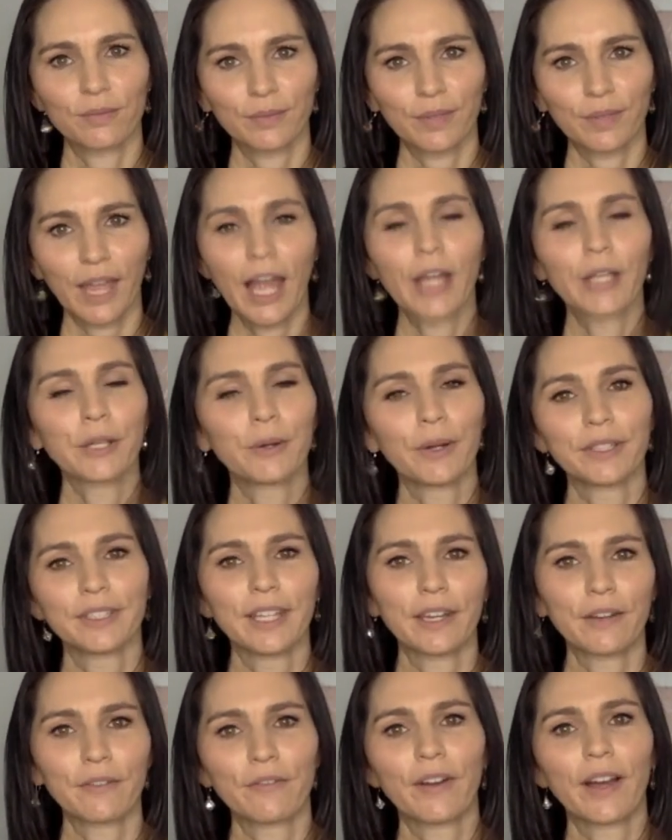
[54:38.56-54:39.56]
how you
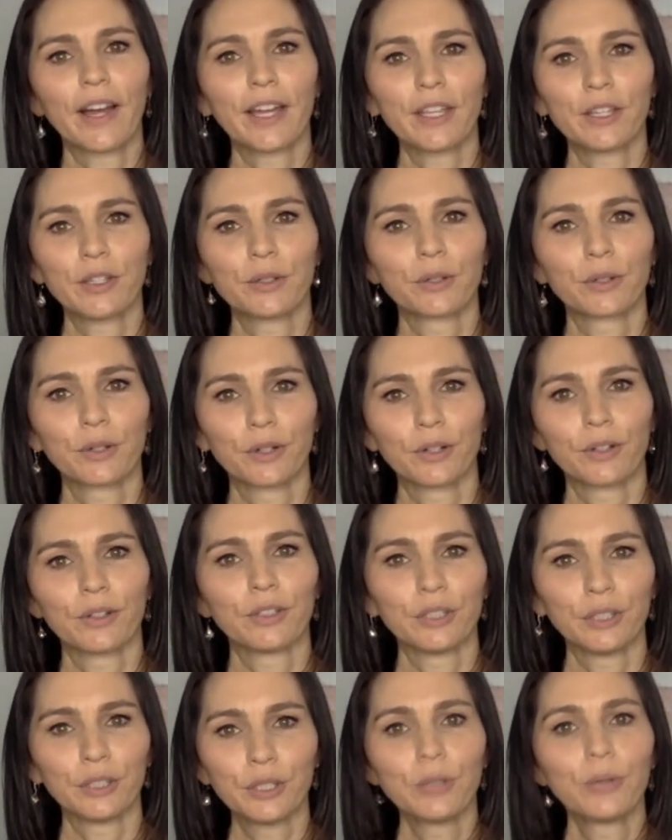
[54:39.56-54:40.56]
identify
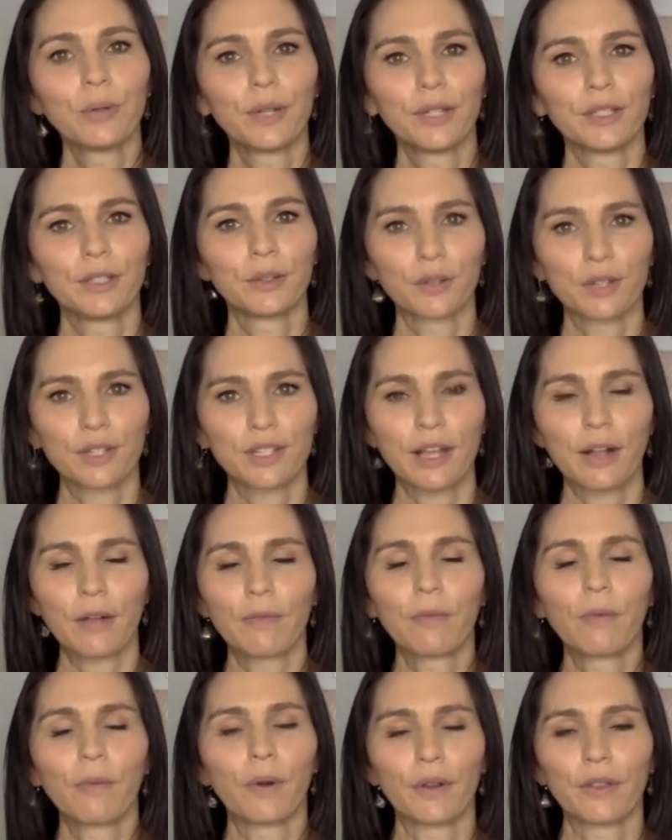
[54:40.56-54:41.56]
you and your
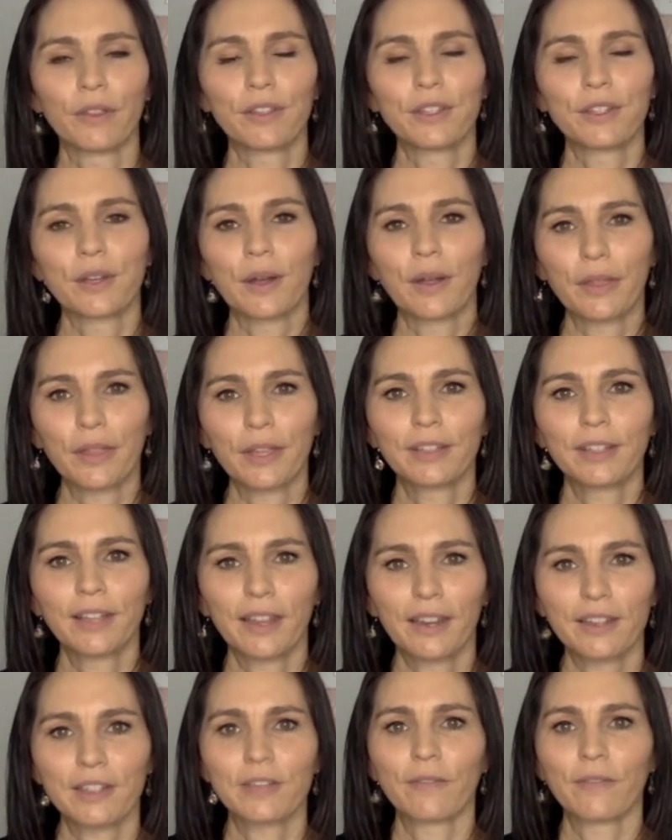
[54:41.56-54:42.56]
self-worth. So I think
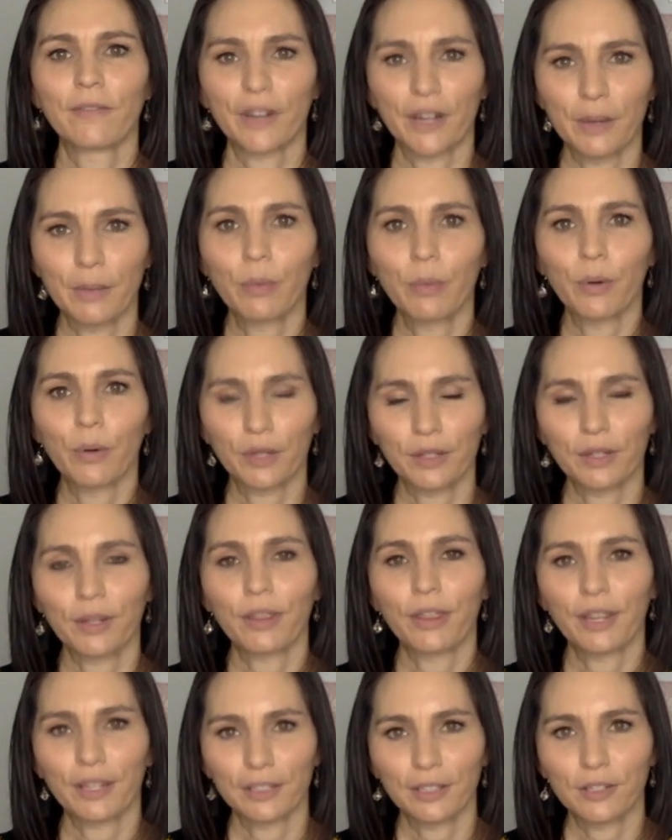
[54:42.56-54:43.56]
that is a very
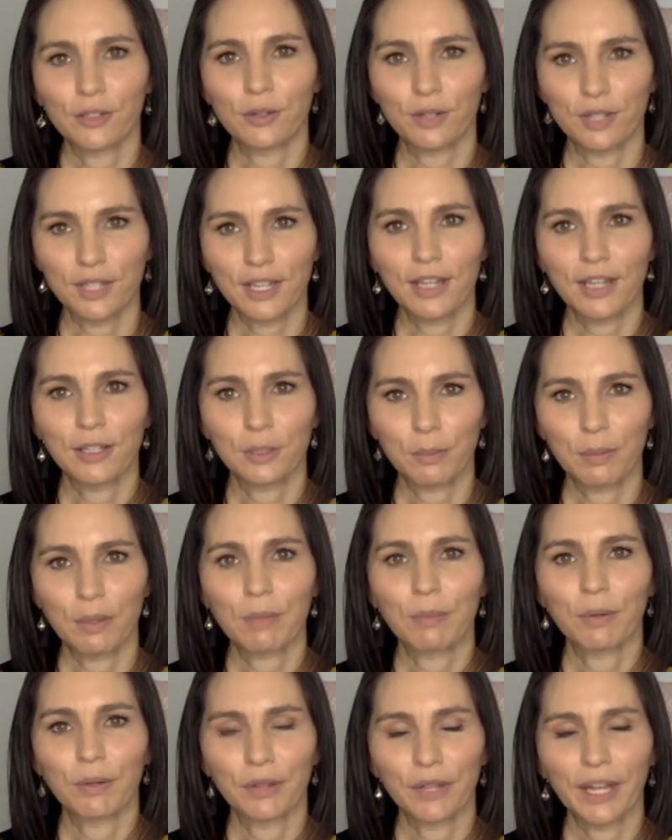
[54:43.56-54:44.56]
important thing that you're saying to
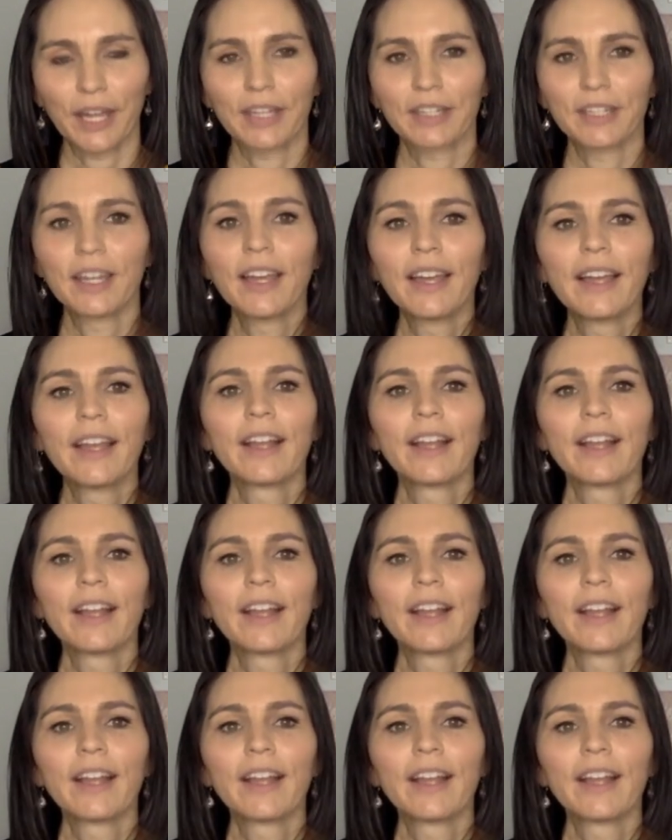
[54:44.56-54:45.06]
people, that,